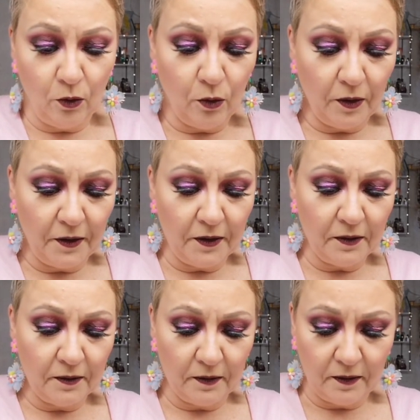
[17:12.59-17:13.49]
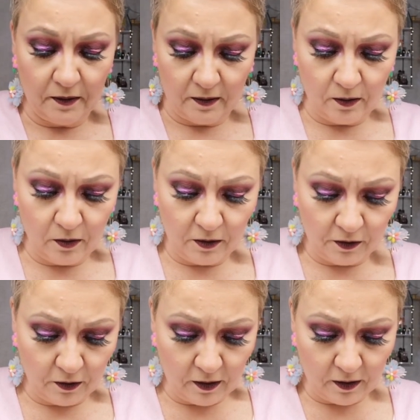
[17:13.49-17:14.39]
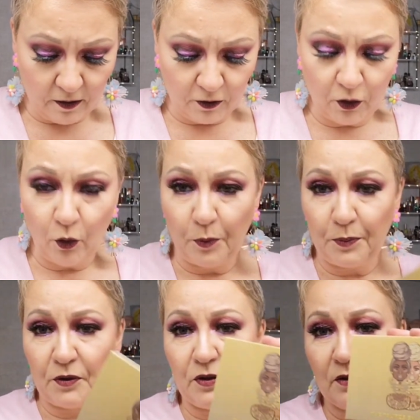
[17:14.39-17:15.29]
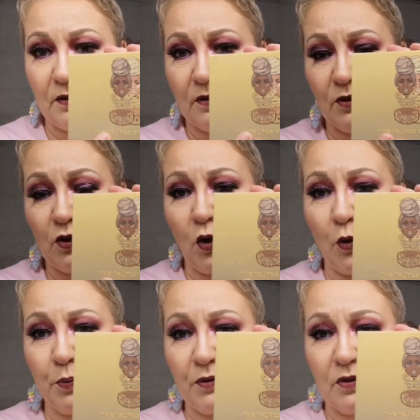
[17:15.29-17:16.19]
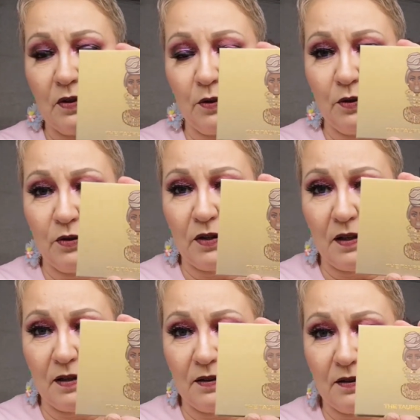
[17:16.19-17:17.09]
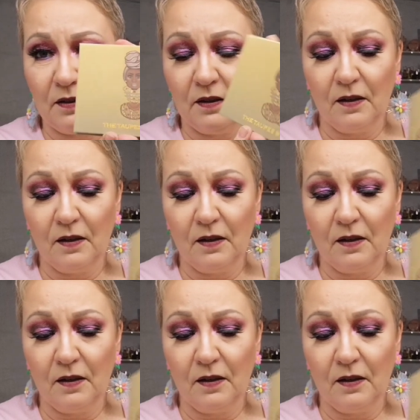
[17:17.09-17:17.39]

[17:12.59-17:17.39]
Or also the taupes. Taupes, how do you say that?